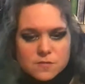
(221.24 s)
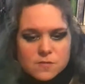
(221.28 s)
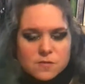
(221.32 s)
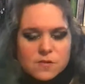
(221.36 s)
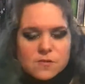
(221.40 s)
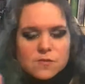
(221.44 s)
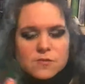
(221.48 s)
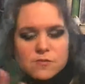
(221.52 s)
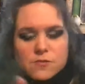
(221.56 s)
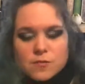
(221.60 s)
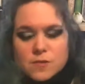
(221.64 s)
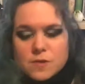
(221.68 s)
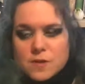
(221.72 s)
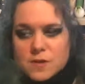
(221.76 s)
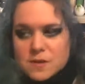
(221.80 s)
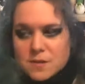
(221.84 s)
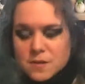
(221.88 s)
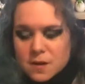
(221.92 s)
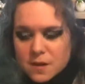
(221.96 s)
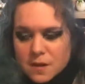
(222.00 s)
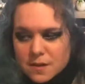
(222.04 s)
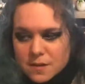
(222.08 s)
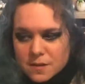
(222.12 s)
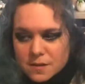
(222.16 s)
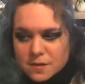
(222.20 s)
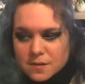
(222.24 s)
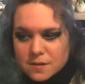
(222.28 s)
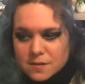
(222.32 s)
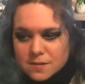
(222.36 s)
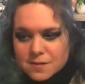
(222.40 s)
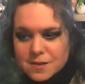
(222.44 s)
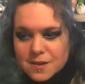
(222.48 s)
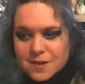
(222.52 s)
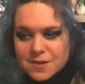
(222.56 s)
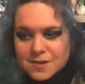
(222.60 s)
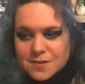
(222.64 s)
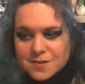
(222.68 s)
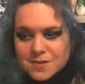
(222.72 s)
destroyed, like,
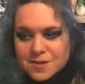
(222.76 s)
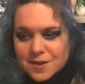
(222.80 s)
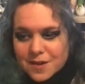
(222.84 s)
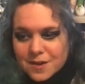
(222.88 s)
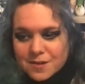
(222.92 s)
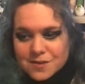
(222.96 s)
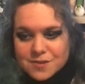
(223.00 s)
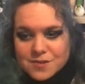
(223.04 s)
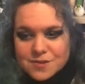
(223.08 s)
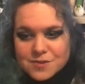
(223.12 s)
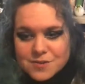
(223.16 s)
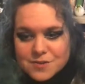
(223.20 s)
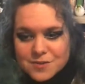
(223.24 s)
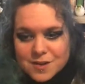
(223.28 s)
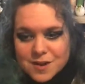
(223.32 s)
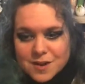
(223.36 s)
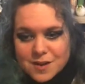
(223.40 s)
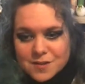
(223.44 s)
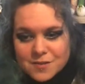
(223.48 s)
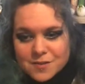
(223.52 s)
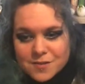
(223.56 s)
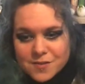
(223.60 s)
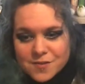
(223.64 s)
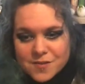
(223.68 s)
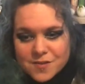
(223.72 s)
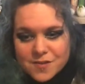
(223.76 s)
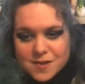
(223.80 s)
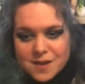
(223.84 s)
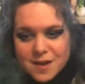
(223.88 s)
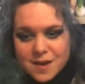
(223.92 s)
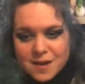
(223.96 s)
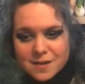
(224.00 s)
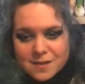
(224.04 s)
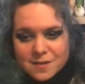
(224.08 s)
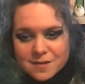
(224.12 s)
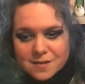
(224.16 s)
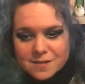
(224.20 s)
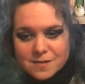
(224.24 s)
the underground of
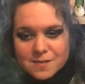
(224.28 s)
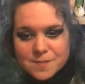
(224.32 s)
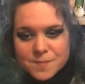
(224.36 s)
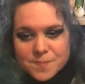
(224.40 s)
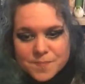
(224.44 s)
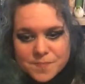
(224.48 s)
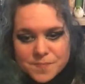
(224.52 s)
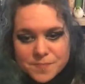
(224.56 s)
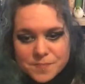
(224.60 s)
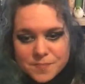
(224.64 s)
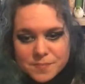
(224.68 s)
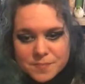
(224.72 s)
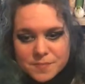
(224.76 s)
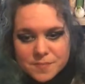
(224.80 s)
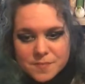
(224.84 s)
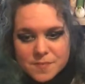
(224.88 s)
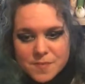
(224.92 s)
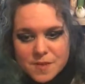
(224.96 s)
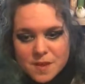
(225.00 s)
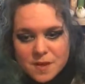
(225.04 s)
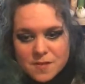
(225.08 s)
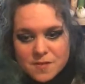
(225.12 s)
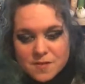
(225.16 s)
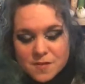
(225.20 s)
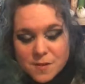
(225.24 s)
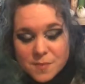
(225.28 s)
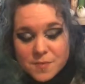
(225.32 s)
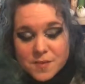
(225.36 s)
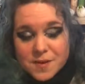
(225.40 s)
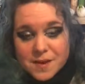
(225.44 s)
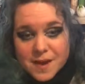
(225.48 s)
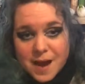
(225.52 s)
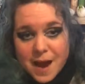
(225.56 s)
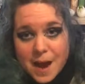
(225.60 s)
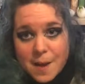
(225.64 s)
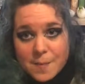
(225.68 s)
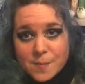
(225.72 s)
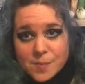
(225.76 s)
Seattle,
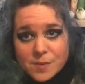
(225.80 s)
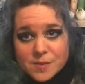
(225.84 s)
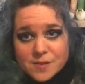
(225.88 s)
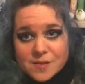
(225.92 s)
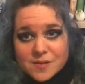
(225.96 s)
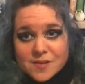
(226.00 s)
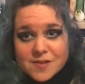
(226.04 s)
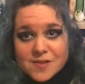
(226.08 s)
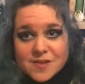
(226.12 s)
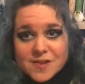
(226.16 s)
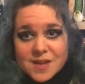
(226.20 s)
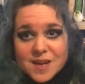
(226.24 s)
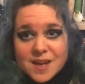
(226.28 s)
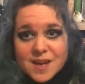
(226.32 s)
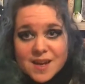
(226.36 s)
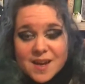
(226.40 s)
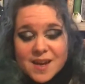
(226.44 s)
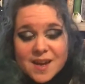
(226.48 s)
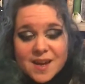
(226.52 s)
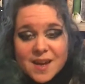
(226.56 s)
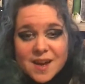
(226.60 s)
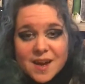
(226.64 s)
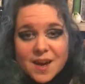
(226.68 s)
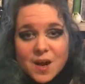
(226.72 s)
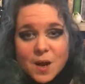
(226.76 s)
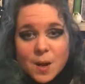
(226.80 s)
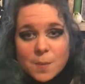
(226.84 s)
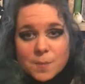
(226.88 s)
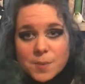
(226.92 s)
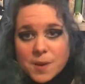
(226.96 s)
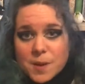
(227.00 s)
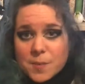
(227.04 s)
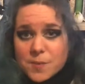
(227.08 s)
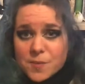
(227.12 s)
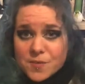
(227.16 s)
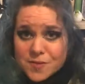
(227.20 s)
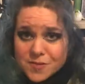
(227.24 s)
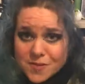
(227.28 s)
something happens.
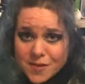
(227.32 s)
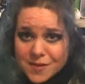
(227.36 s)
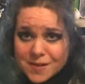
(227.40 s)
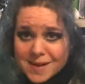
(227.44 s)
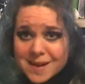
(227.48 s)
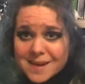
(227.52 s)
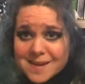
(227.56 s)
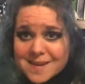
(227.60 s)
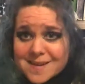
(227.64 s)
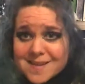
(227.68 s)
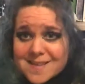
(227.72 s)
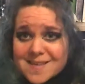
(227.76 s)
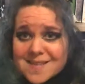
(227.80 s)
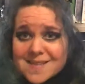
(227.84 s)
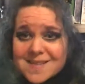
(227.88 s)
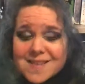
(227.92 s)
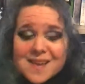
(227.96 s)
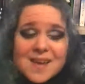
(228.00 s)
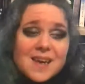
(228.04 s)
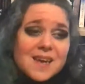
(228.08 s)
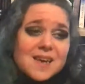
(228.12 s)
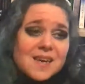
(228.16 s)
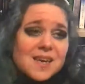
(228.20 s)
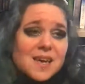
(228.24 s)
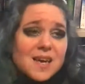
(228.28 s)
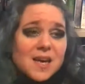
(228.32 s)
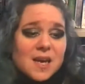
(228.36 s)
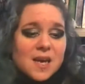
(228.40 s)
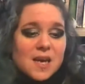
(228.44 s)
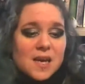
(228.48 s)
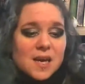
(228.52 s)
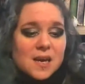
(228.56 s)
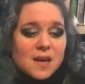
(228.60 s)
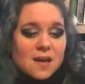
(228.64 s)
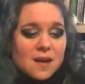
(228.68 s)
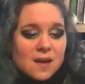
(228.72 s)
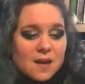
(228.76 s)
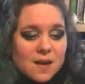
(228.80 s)
People start getting sick
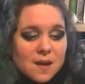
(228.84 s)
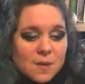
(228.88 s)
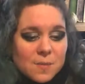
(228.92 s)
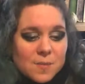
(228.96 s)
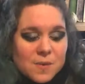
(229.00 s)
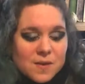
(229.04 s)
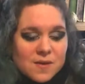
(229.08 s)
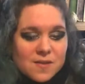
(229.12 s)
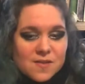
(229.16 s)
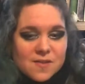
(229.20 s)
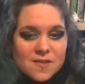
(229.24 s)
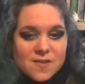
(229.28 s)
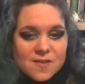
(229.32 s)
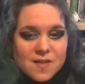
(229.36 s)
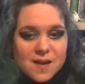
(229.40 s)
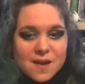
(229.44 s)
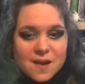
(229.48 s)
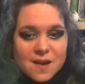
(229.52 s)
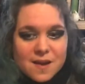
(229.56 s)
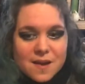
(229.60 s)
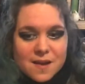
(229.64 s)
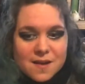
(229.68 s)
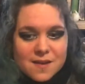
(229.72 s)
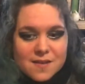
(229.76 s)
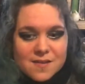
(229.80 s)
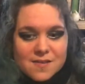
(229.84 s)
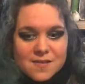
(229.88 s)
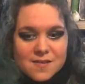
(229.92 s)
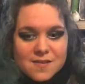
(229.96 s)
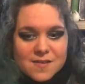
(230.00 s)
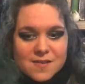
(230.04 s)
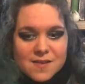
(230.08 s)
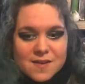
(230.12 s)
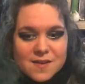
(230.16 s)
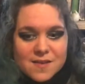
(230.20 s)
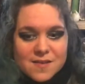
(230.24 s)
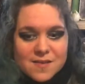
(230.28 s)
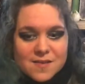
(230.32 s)
because there
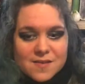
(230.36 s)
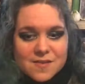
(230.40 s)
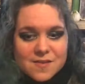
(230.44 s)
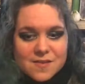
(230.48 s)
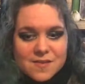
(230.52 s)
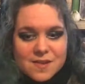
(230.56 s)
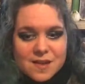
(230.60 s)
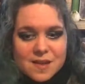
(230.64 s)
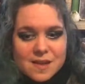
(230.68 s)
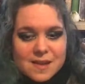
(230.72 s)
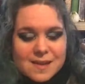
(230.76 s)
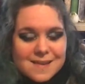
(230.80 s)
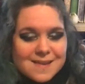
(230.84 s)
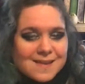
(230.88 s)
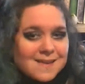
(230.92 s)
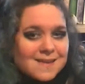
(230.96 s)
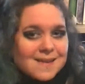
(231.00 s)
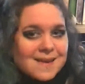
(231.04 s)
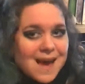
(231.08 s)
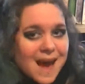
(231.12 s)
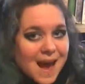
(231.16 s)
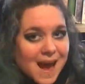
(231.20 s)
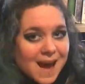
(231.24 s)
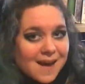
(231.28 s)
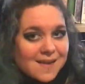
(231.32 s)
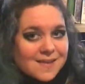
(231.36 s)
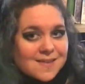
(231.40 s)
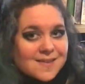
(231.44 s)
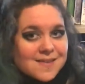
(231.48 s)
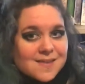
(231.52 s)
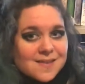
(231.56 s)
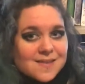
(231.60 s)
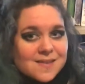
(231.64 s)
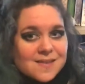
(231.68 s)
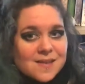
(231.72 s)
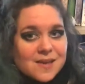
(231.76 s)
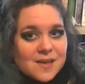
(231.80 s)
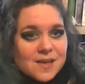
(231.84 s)
is this
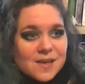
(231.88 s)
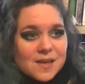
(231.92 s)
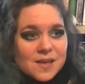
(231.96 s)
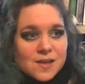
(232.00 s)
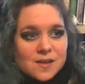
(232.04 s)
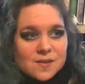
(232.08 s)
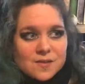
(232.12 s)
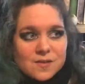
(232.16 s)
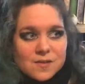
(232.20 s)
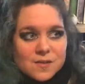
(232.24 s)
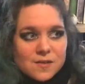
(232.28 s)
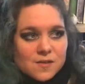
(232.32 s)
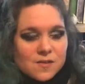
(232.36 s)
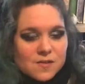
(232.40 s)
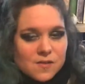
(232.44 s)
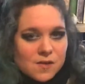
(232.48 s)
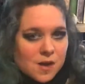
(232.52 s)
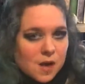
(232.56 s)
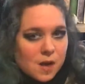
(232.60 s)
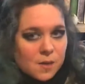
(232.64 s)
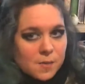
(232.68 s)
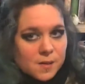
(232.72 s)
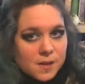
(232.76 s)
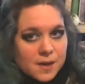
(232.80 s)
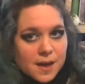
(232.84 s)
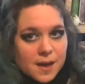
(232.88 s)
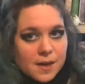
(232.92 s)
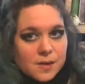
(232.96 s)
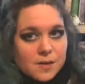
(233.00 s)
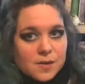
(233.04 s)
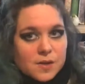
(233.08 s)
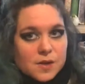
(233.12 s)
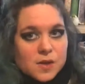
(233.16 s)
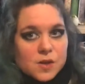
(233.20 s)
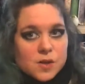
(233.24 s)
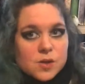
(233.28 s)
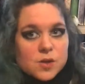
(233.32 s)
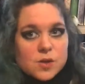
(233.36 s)
gas that's coming
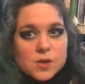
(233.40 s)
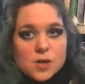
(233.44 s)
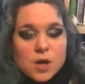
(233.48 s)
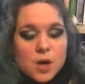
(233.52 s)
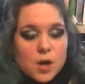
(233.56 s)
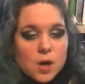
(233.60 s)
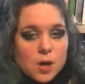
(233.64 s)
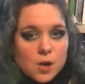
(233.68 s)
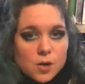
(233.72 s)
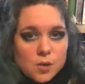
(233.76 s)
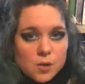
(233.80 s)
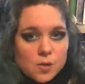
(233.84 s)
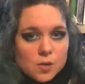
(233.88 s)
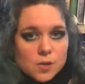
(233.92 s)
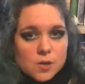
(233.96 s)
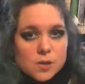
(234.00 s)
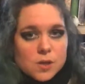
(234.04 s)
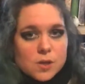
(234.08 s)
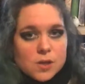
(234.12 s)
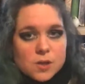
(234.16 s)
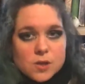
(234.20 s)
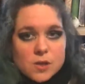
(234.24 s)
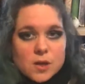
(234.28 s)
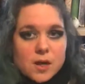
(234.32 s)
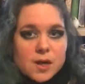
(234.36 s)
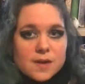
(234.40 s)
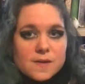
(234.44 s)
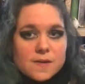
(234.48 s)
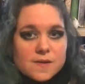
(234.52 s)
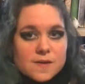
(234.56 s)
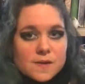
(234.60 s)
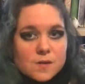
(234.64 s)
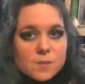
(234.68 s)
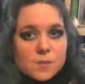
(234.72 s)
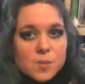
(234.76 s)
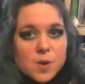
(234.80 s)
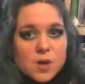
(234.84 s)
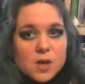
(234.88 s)
out of the hole
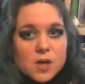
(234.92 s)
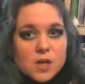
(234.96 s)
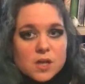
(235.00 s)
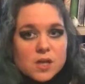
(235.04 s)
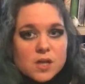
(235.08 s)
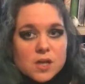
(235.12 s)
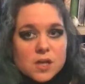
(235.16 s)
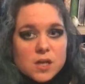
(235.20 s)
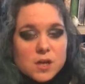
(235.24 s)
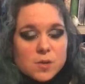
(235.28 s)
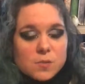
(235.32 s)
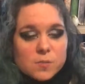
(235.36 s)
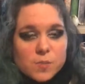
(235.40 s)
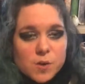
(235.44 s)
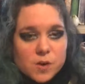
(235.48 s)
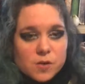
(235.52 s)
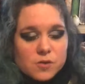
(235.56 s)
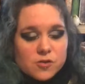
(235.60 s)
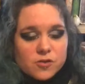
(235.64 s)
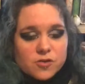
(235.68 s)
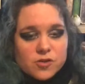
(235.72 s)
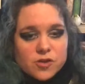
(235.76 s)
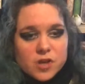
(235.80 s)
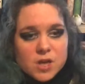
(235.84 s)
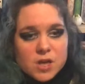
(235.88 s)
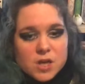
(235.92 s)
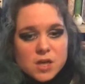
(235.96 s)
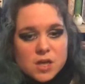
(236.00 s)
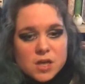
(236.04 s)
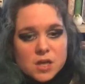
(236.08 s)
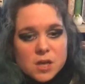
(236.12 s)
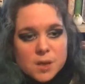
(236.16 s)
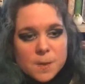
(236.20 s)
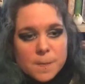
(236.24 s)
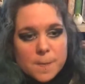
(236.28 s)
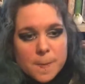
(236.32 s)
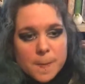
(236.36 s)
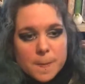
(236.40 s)
created by the
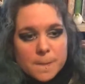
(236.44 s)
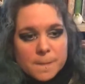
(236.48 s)
Boneshaker,